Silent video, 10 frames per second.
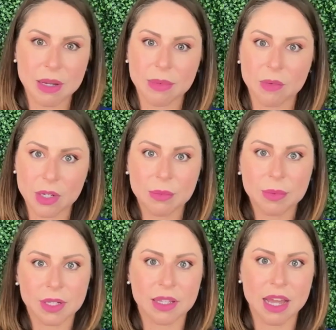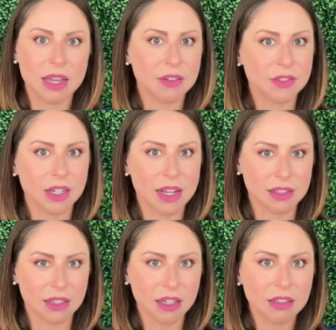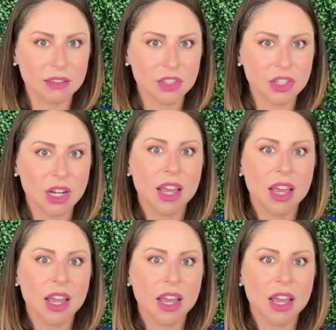But when you put in that effort as a coach,